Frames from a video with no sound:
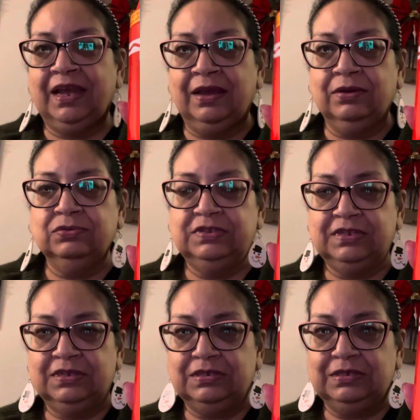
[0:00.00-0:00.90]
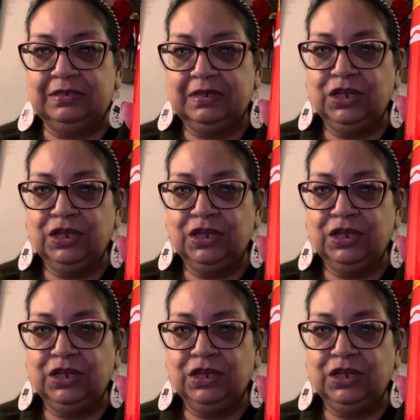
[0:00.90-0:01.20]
ounces.